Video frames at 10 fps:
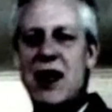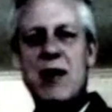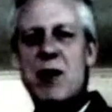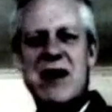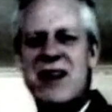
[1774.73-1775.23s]

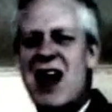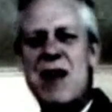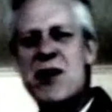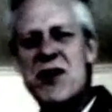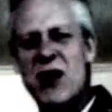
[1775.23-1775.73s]
and by the
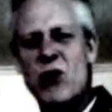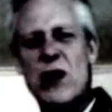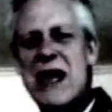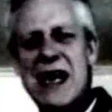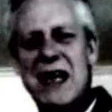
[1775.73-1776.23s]
time you're
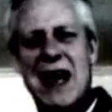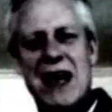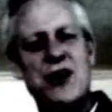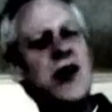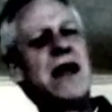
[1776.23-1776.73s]
done reading
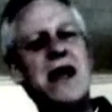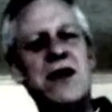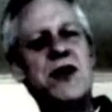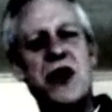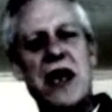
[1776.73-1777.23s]
that and trying to
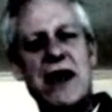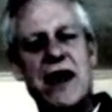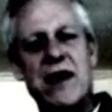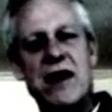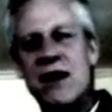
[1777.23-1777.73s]
understand
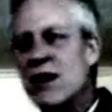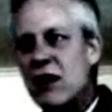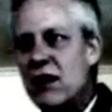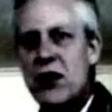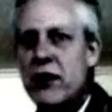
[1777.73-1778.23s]
it,
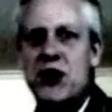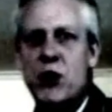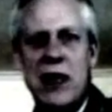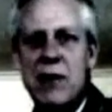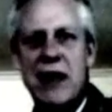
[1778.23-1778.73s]
you're at
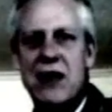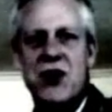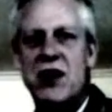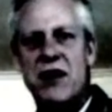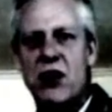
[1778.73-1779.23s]
20
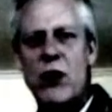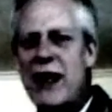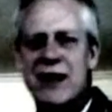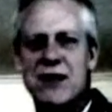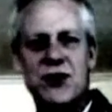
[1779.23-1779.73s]
minutes into the quiz.